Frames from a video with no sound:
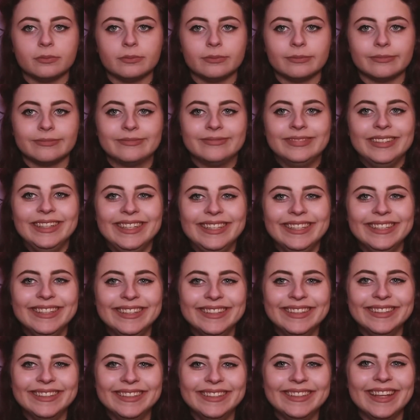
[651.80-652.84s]

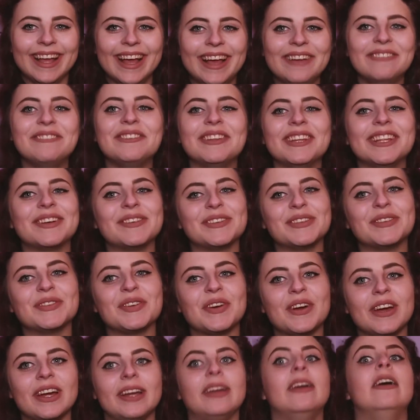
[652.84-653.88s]
I feel like it was
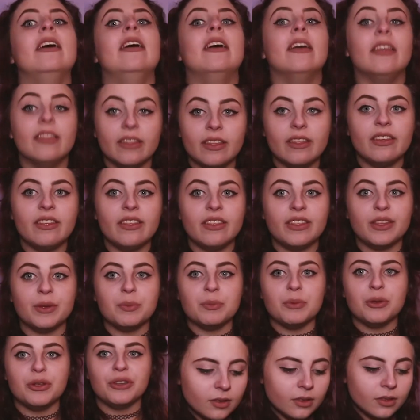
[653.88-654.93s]
very the
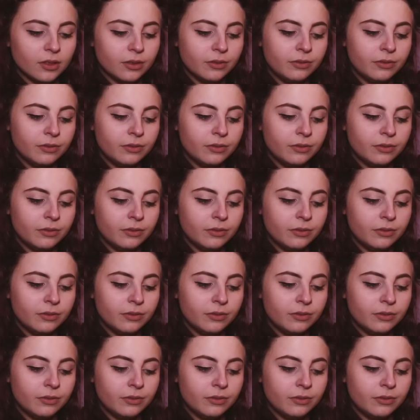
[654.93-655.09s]
moon.